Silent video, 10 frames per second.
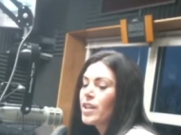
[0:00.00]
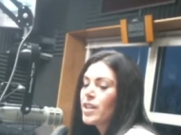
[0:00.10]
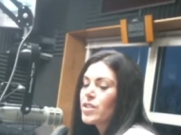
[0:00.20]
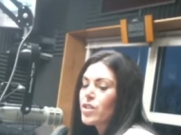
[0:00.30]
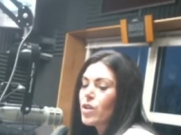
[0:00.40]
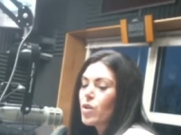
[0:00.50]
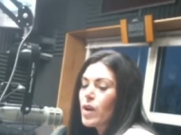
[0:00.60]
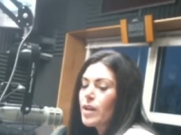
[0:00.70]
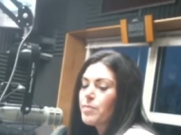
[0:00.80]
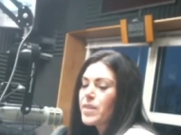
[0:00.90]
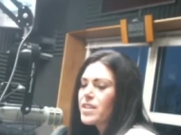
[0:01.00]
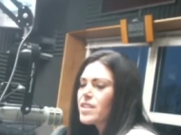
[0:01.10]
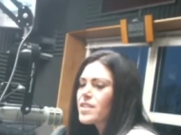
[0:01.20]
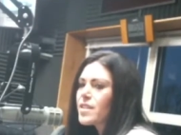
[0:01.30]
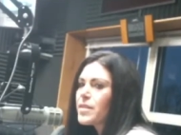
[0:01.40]
So um,
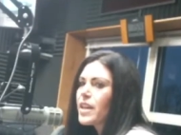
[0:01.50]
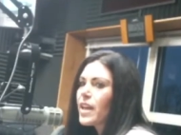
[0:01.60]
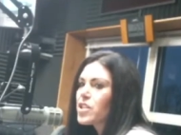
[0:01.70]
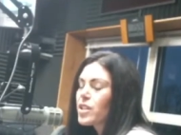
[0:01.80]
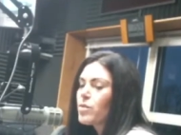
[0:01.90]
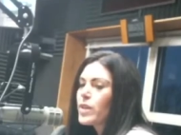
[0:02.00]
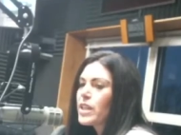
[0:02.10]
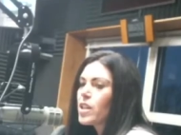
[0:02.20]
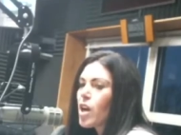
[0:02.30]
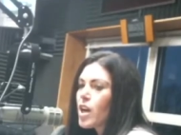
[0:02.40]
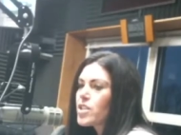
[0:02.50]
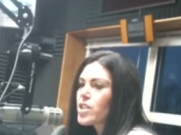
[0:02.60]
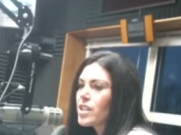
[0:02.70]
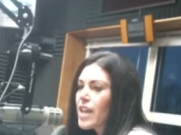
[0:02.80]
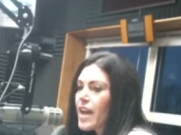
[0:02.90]
this is something actually we
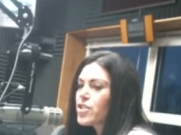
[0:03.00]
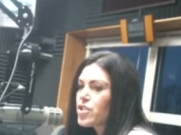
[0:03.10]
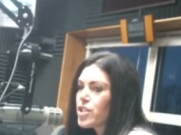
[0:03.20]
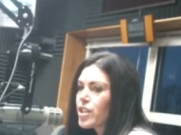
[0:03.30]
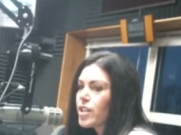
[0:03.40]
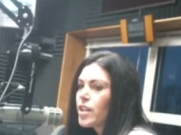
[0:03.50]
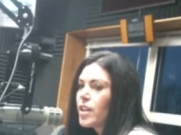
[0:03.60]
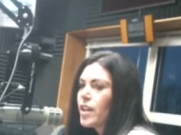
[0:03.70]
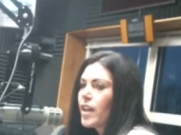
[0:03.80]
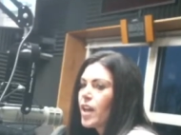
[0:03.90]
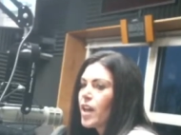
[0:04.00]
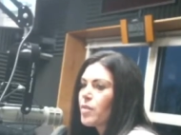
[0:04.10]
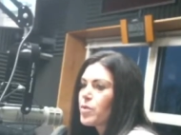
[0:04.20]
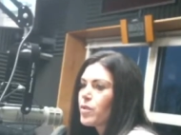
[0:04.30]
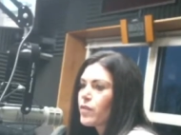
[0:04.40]
launched last year
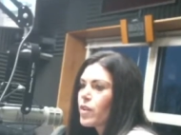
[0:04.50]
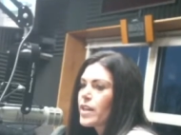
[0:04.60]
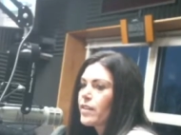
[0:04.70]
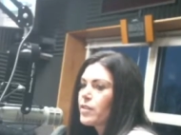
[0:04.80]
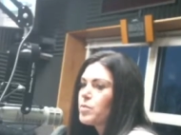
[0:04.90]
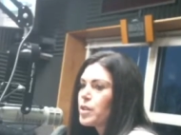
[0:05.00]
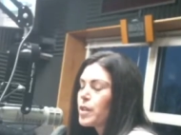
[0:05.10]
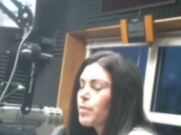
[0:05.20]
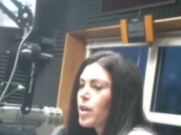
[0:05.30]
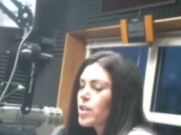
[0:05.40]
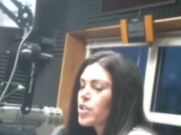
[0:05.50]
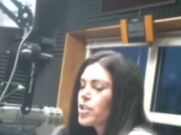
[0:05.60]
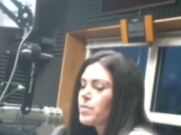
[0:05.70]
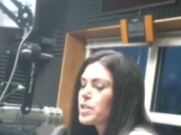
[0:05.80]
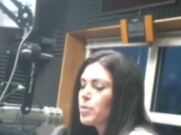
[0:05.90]
uh, through a variety of community
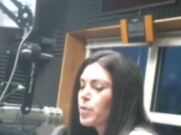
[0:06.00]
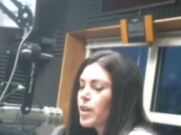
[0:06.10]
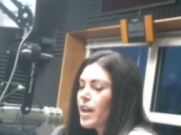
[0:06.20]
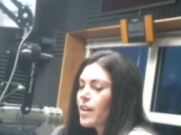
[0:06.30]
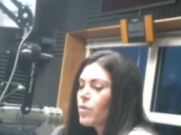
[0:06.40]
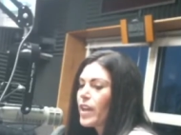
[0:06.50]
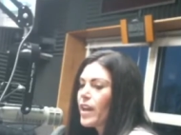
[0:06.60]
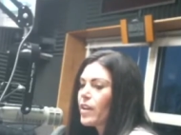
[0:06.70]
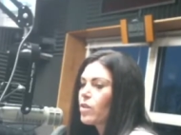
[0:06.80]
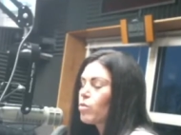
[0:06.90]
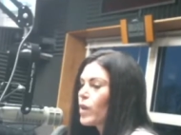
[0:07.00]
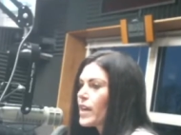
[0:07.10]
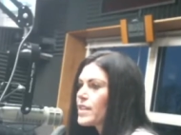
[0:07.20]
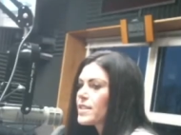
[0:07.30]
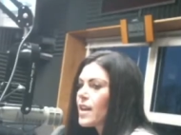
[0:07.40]
partnerships to put on. We had a
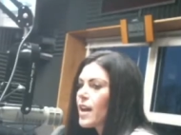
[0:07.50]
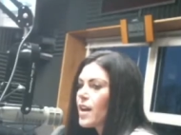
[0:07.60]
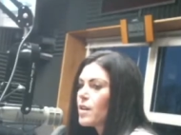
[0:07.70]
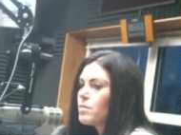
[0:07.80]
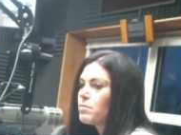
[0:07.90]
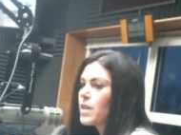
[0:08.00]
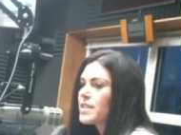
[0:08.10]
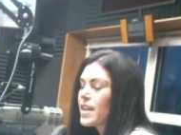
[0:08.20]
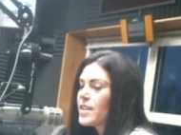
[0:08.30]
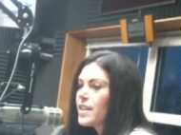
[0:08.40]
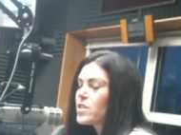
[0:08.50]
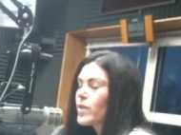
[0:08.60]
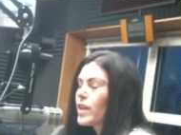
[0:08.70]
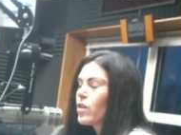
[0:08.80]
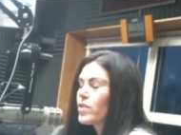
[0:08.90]
great um, attendance.
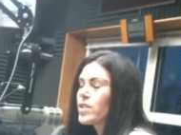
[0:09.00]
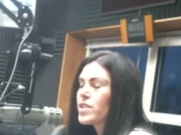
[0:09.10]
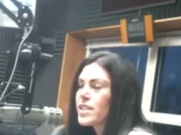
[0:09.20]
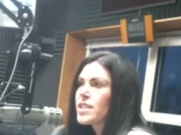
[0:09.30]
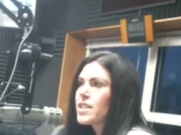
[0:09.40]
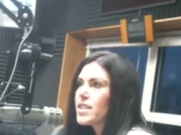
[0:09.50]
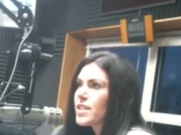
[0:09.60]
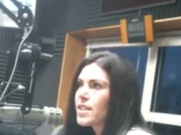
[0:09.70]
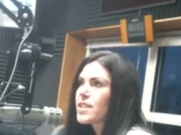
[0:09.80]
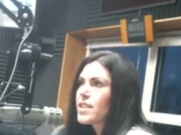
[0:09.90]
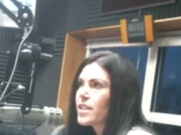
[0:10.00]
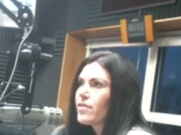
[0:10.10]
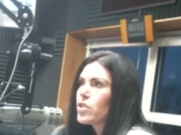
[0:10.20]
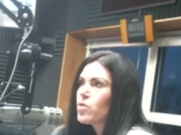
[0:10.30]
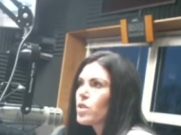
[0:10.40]
We had over 66
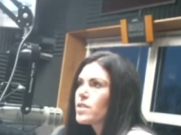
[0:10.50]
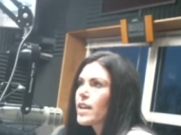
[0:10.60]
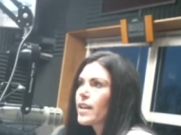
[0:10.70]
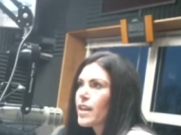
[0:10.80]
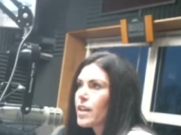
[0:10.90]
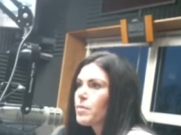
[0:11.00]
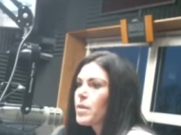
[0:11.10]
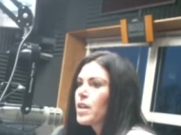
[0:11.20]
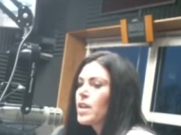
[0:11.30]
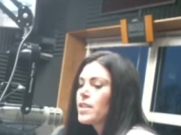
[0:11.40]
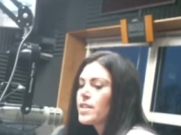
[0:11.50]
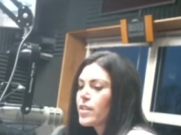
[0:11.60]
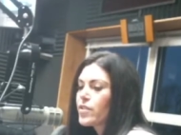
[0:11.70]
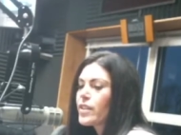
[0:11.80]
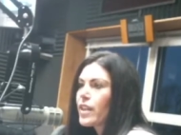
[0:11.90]
individuals that came to
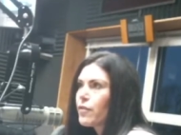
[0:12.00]
hear the